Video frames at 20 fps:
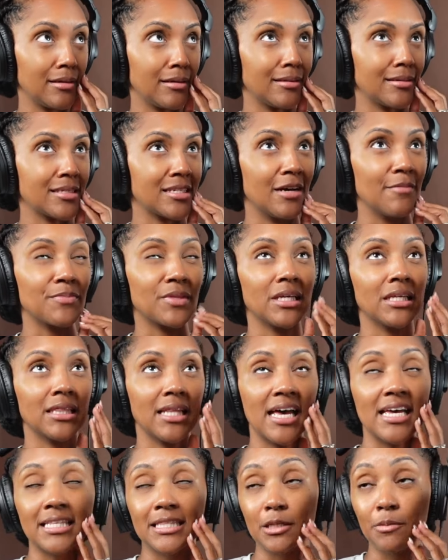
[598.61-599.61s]
something
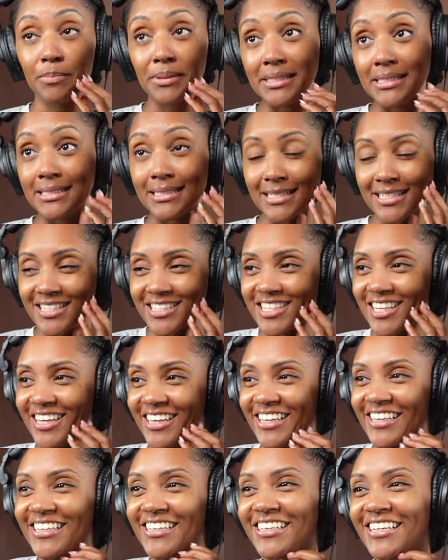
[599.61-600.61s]
like the
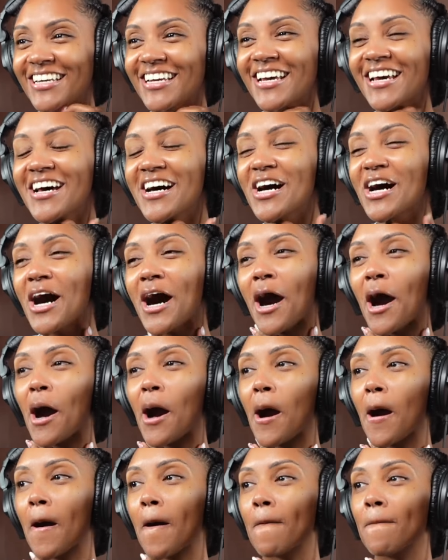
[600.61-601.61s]
PDC.
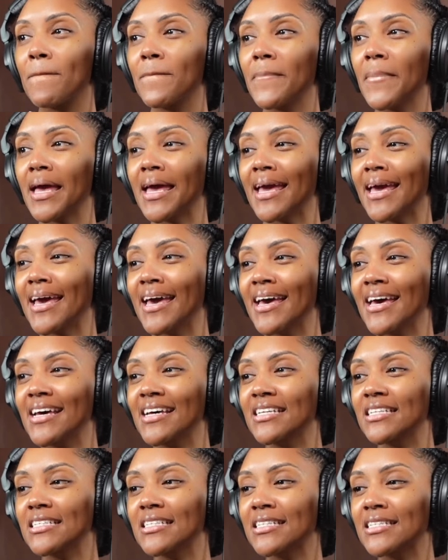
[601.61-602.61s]

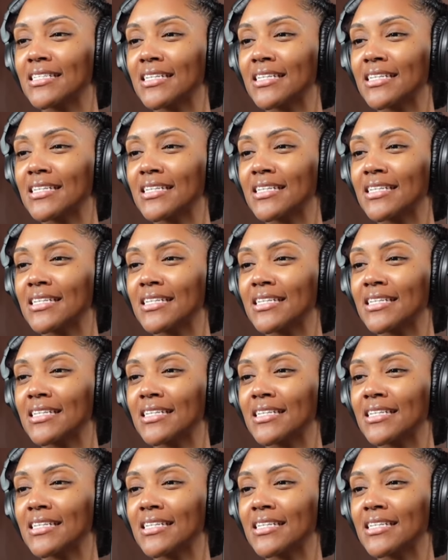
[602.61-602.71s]
And